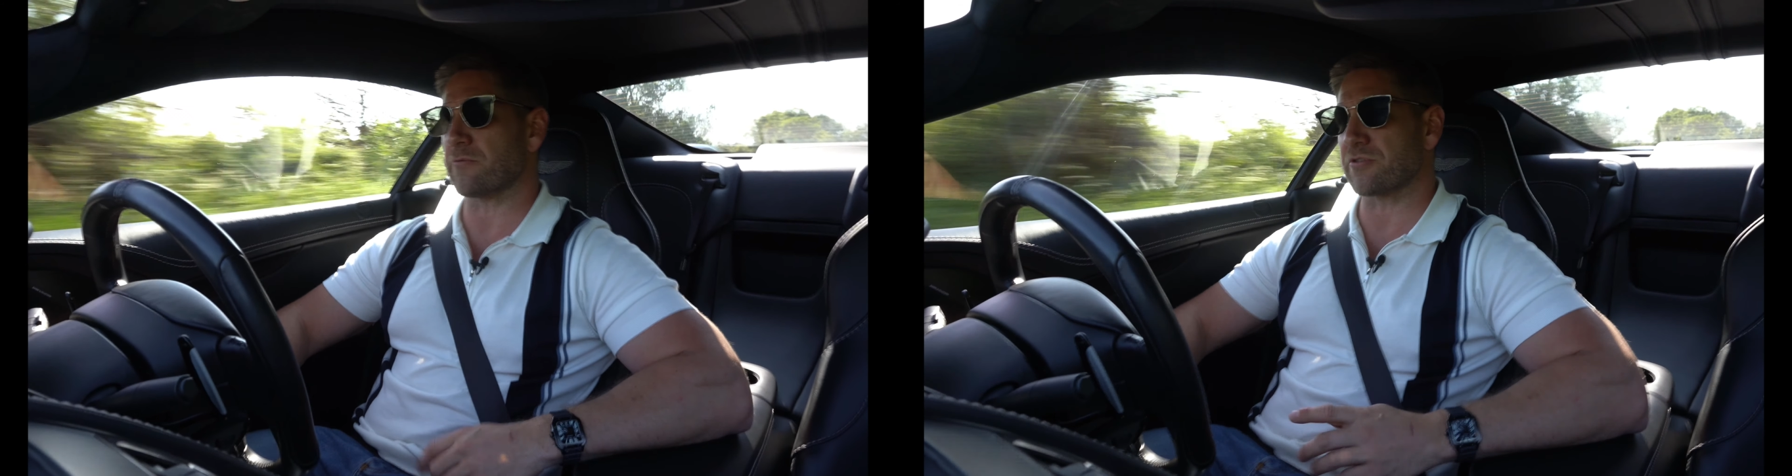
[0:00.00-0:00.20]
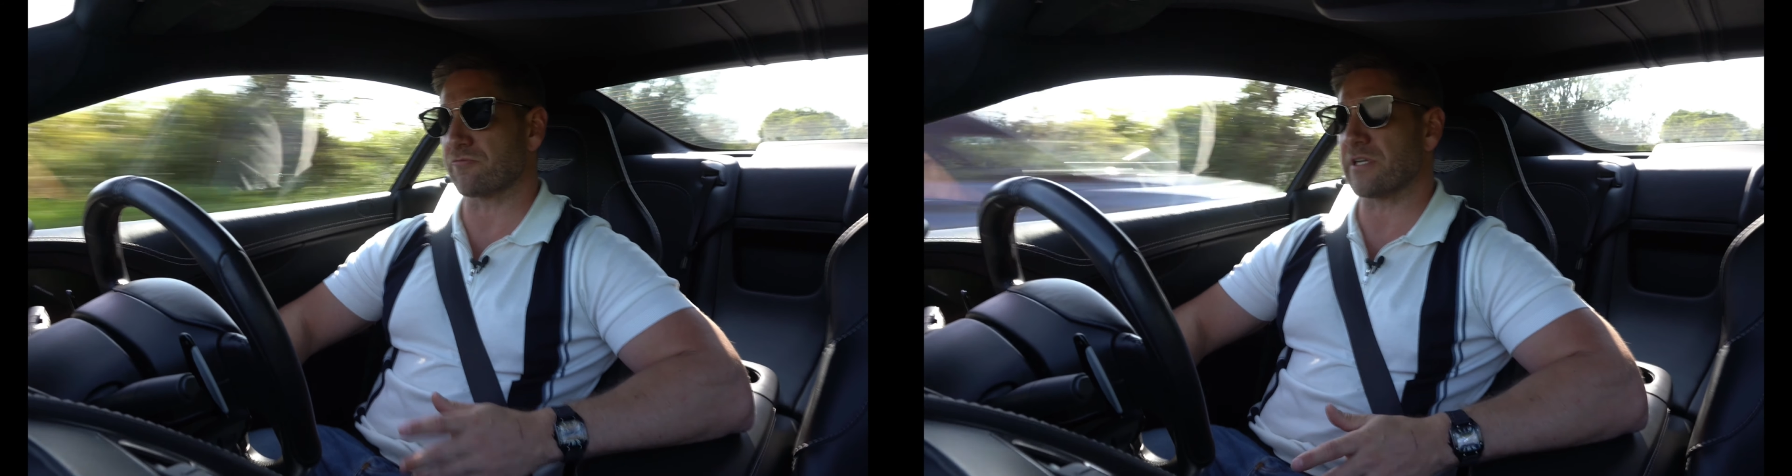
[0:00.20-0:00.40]
It
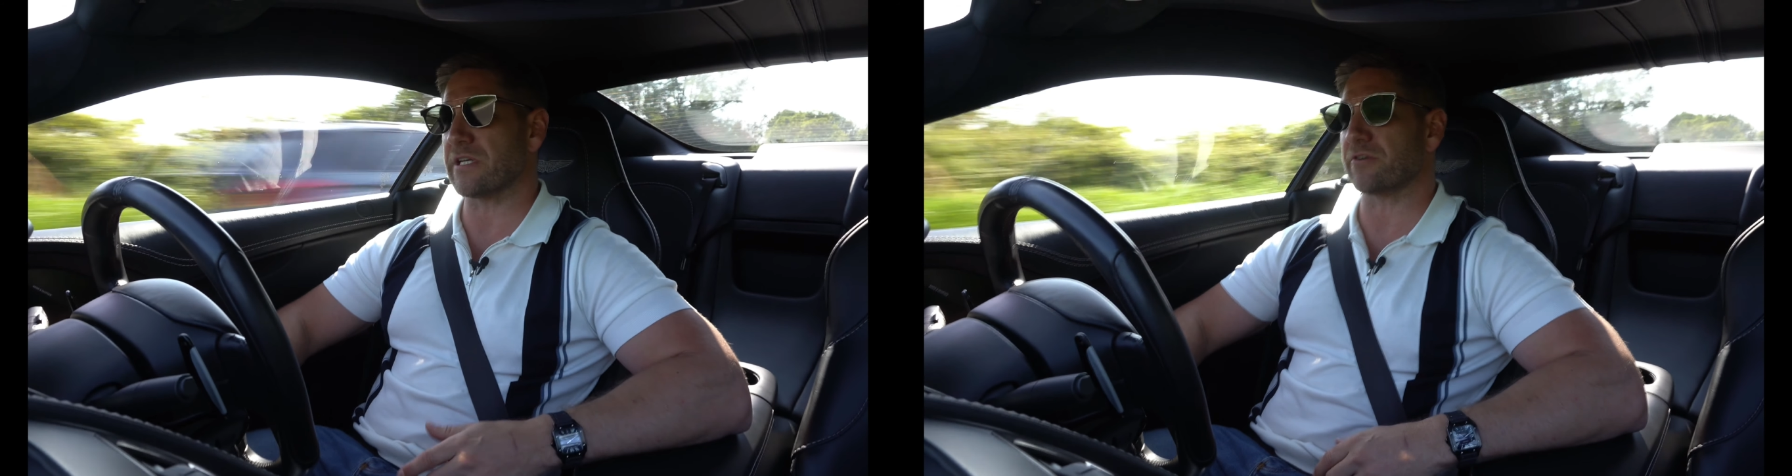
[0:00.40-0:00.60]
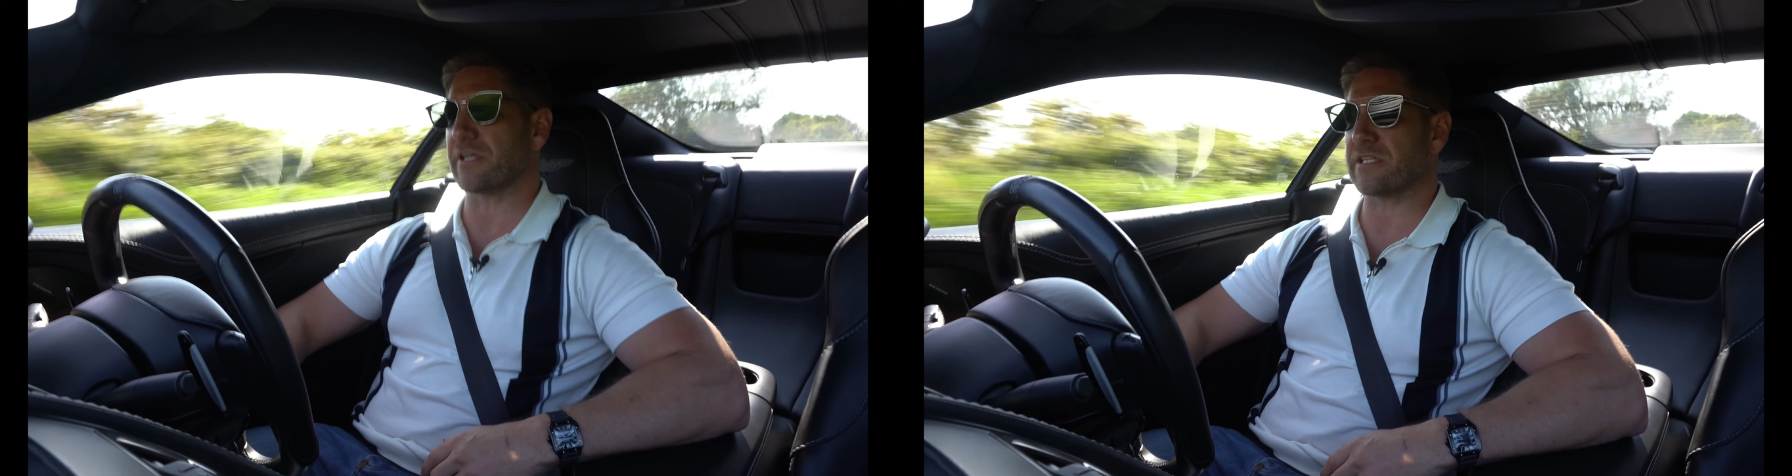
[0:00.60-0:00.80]
was a
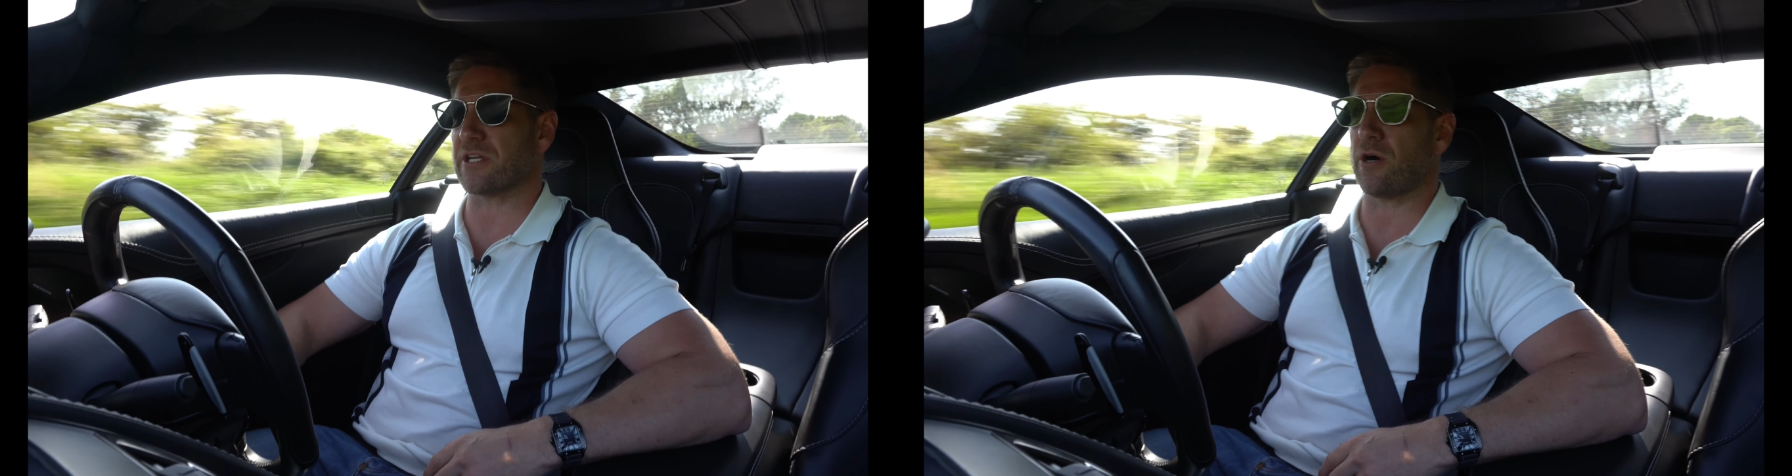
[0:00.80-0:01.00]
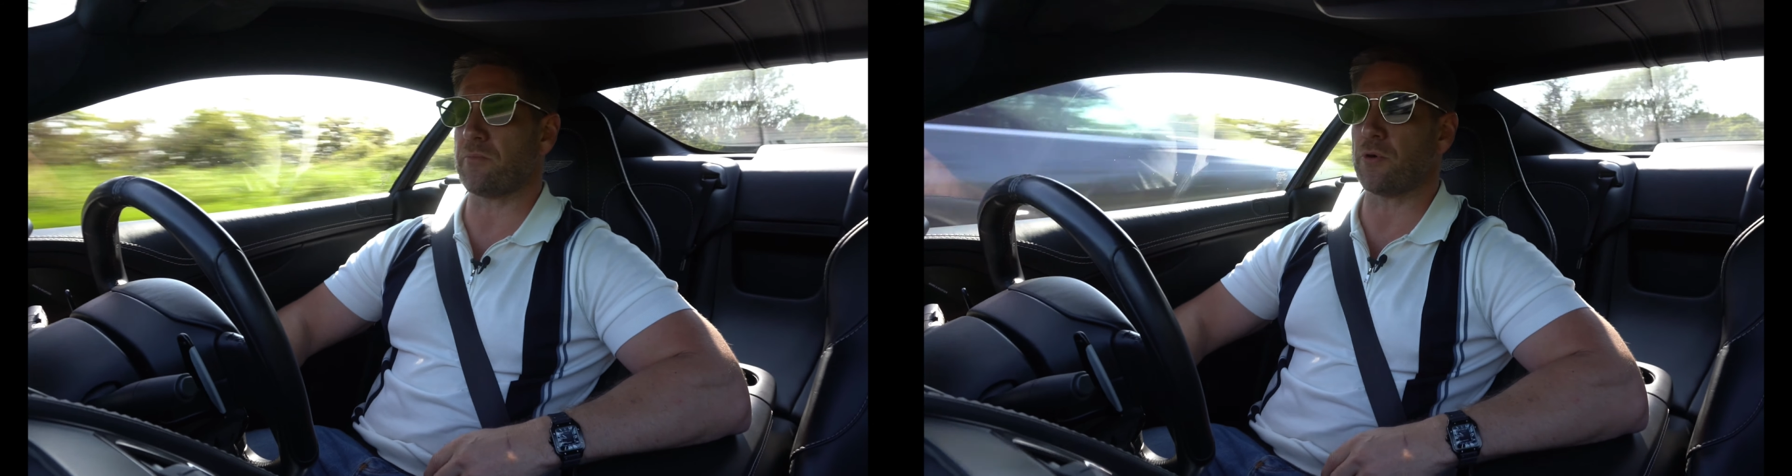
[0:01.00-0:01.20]
really good
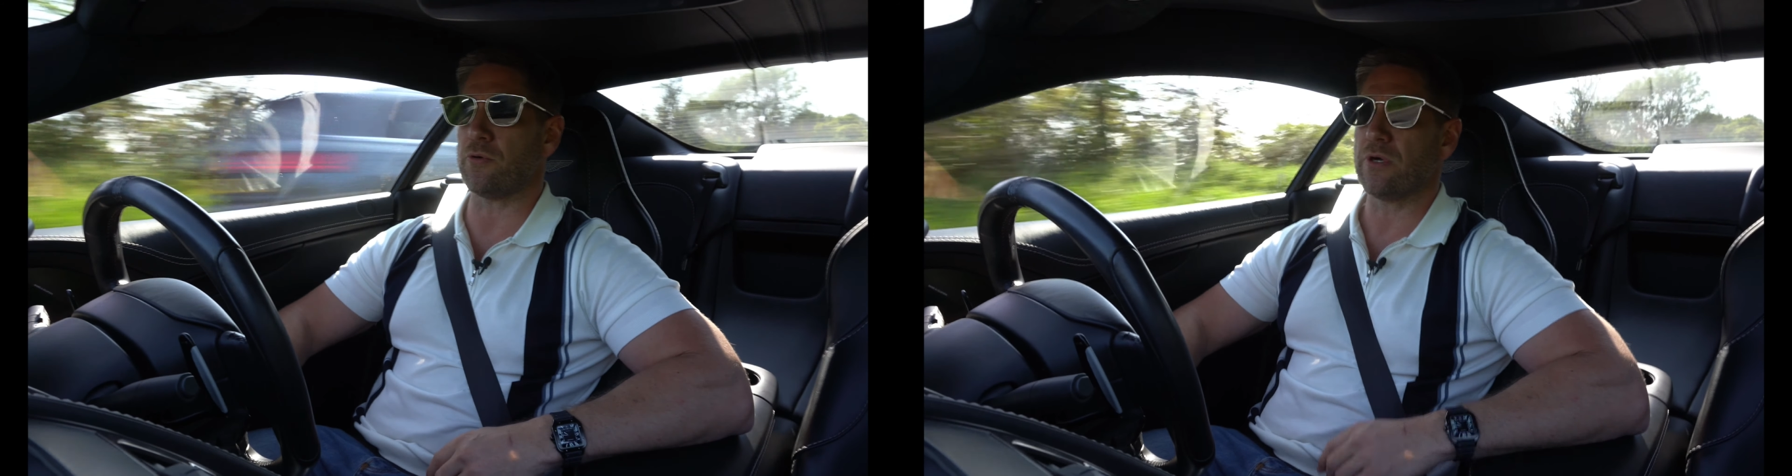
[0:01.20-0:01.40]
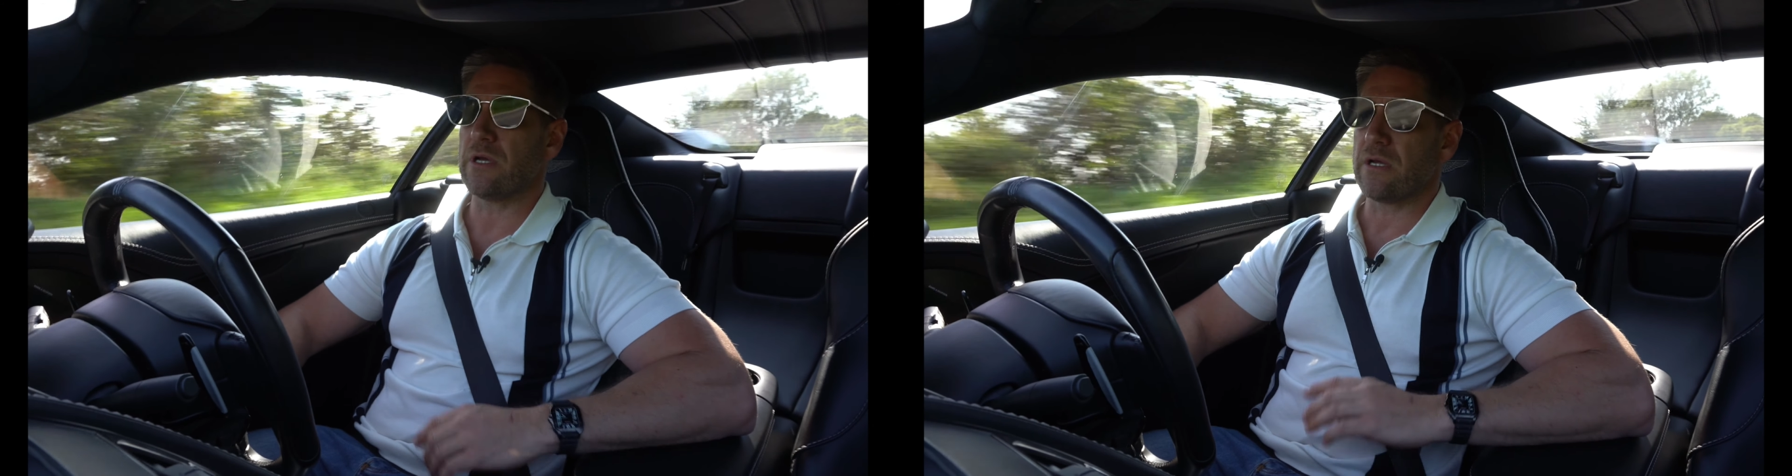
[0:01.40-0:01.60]
example,